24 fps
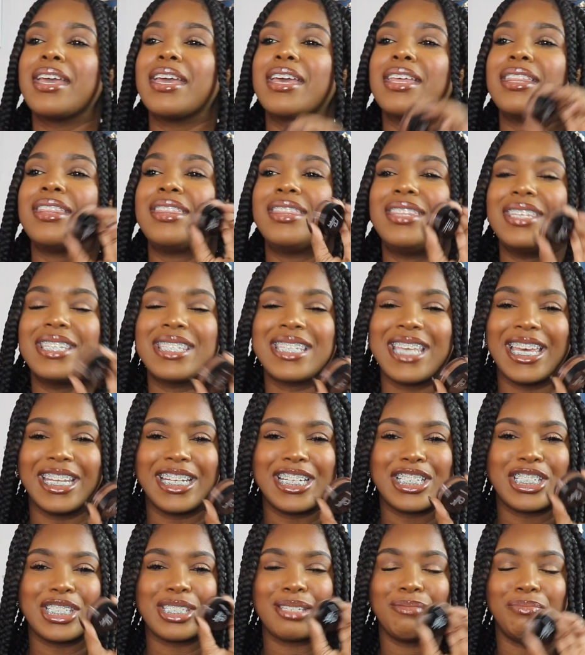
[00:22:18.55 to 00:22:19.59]
This kind
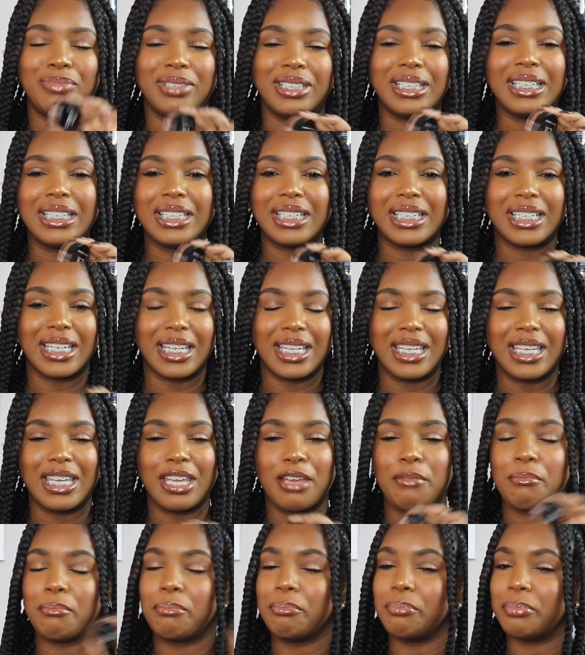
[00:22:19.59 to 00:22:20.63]
of just blended
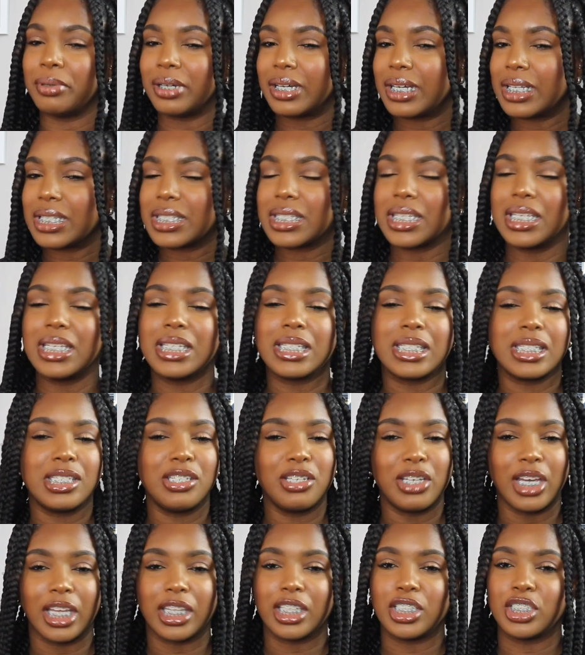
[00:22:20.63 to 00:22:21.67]
in, but it still
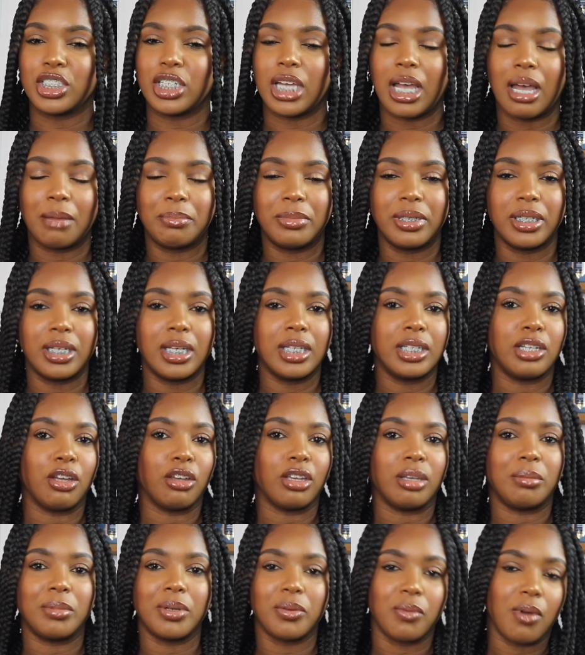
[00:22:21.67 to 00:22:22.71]
got the job done. Don't
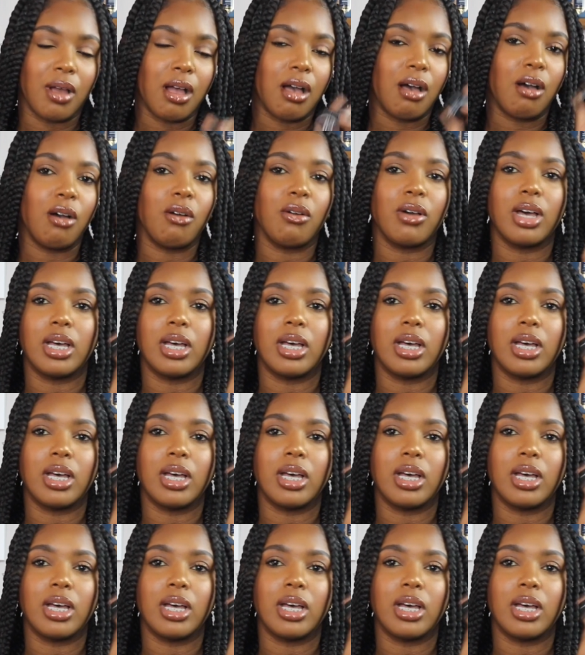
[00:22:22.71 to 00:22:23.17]
get me wrong.